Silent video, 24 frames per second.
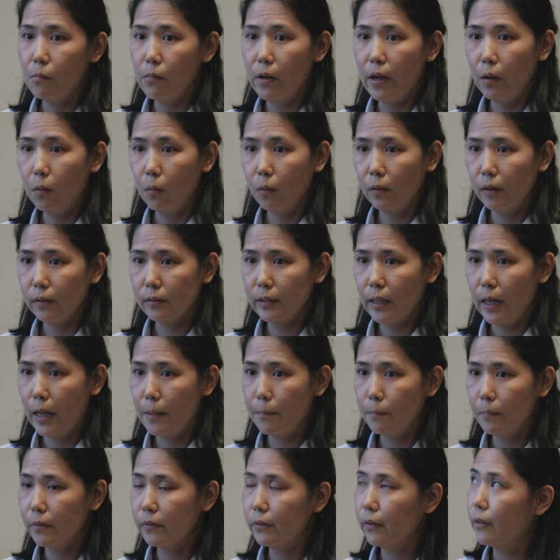same way all the
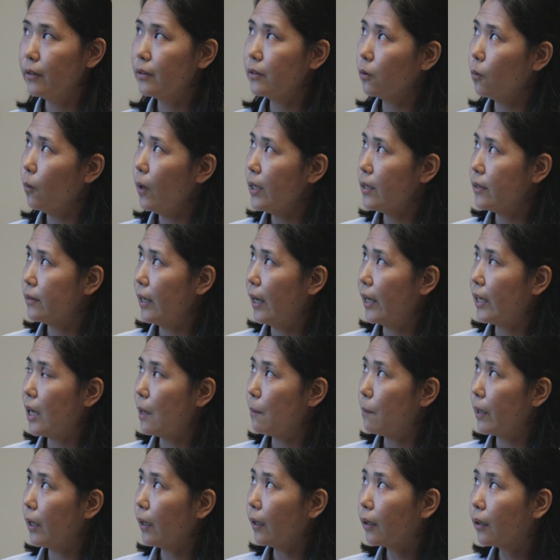time. So it's quite
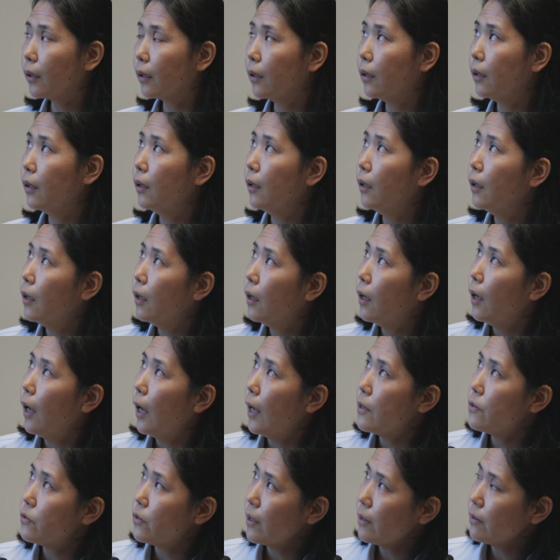dynamic.
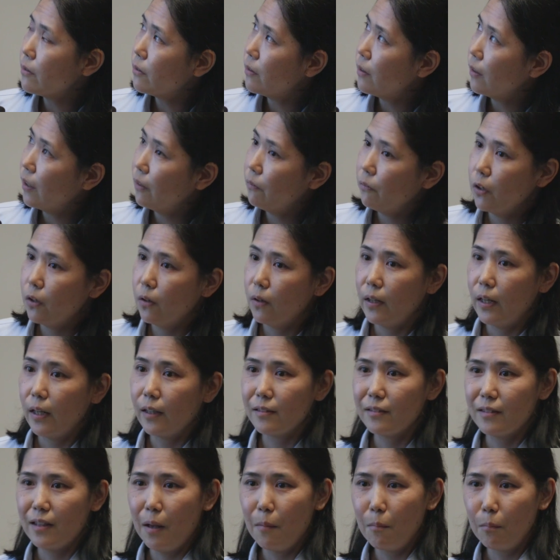And just to give you an
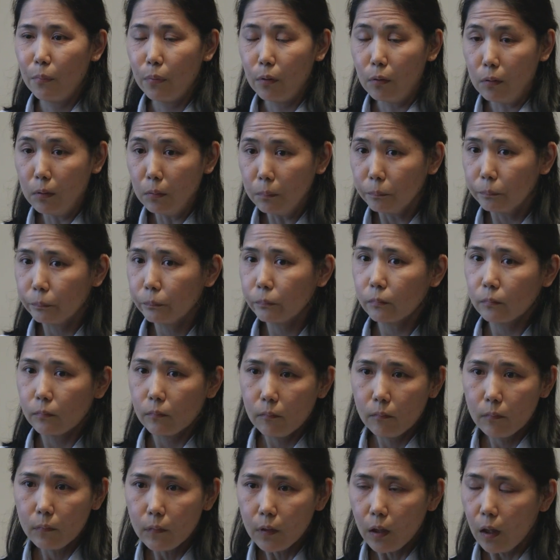example,
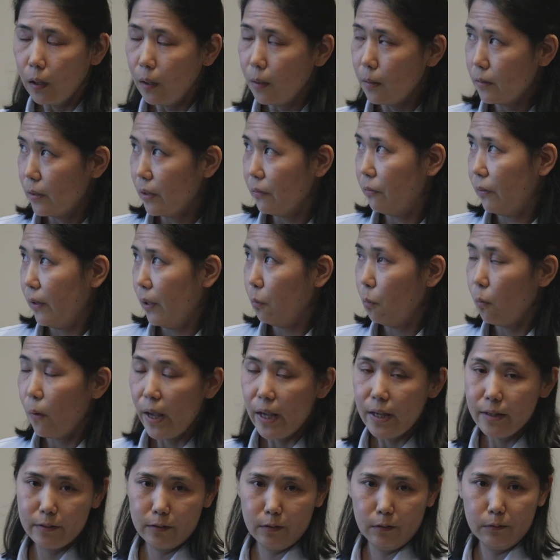Uh, different
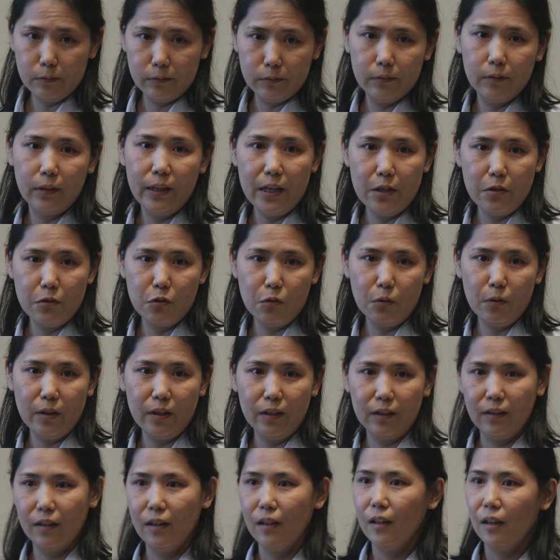ways of
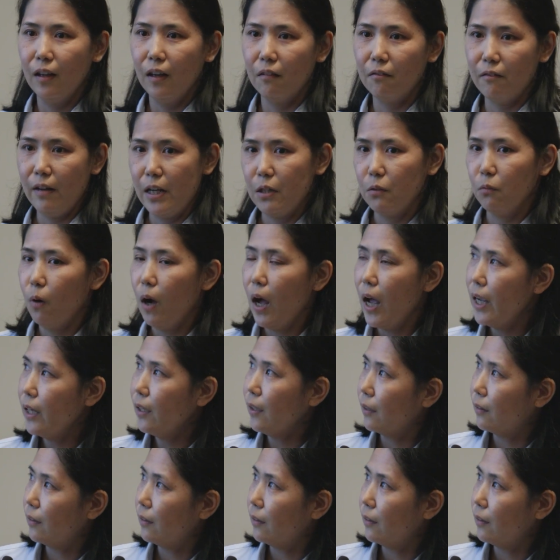enjoying red wine,